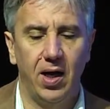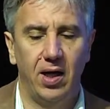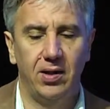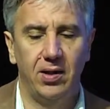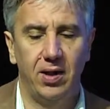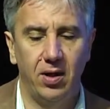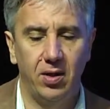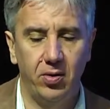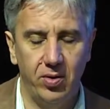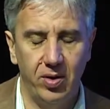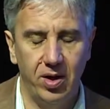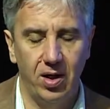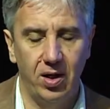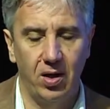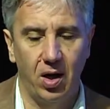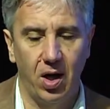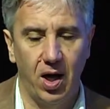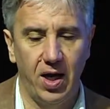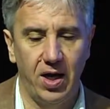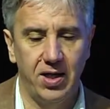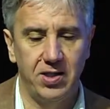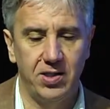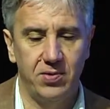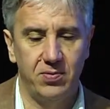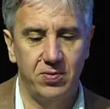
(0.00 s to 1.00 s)
the green
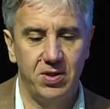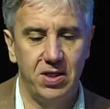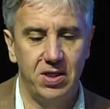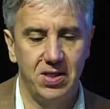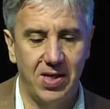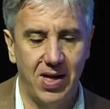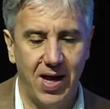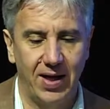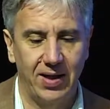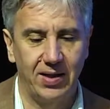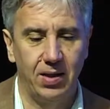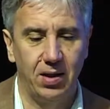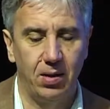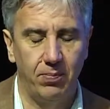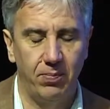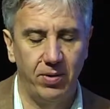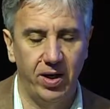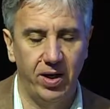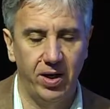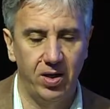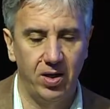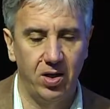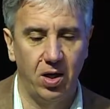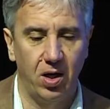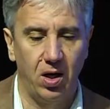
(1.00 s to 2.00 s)
lines, which is Latin
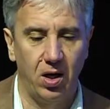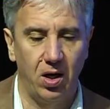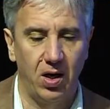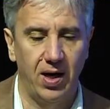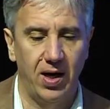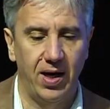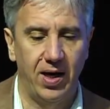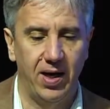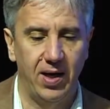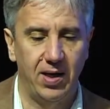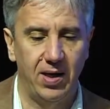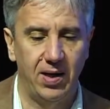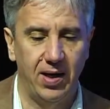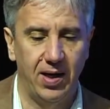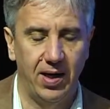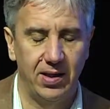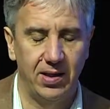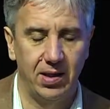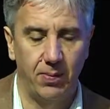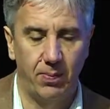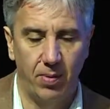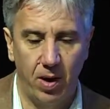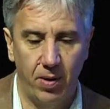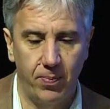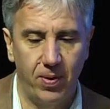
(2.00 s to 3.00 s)
America, and
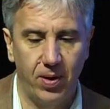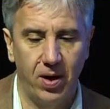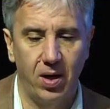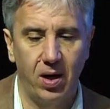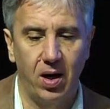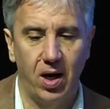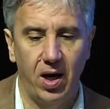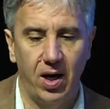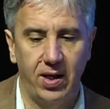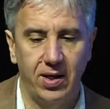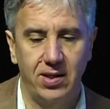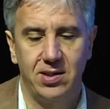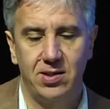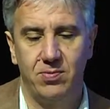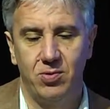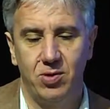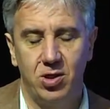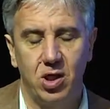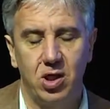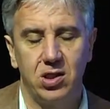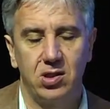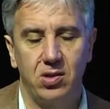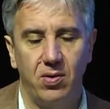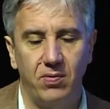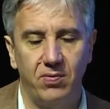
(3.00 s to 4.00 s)
the purple lines, which
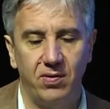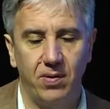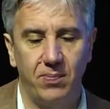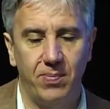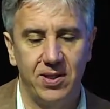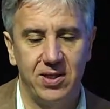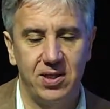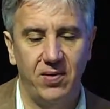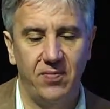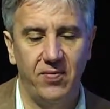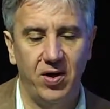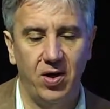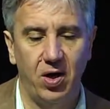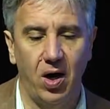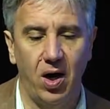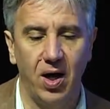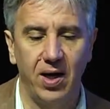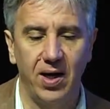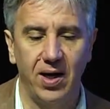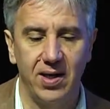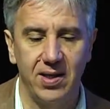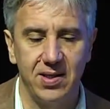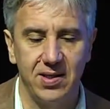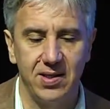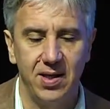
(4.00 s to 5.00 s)
are some of the Pacific
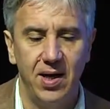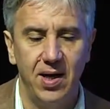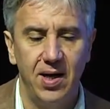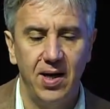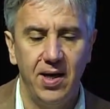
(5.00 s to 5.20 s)
Islands,